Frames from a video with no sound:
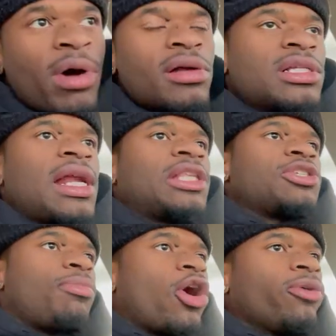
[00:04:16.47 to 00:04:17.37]
But I was looking at this
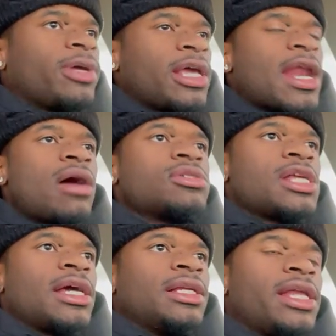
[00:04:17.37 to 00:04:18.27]
apartment and I was
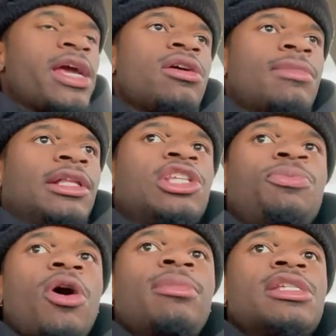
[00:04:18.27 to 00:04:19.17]
like, damn, like this
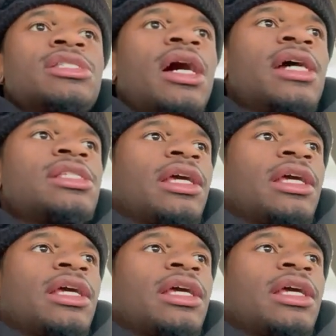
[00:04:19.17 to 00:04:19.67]
apartment is nice.